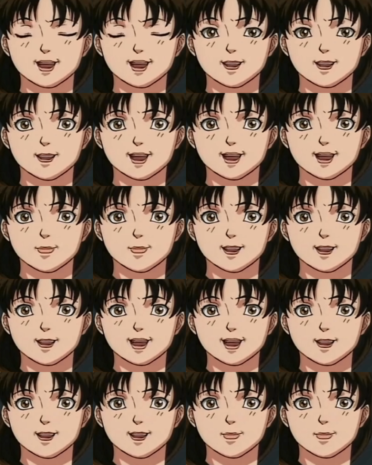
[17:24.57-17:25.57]
He called him the
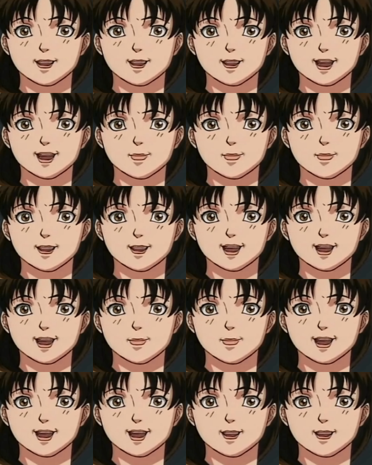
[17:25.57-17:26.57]
champion of some
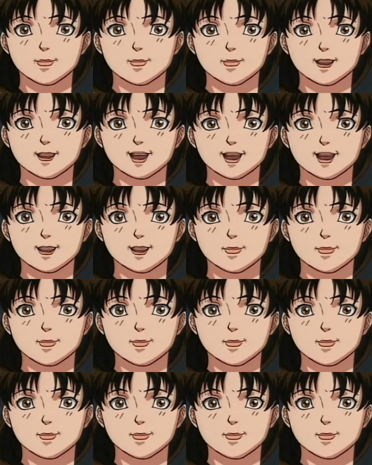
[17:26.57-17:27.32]
underground fighting circuit.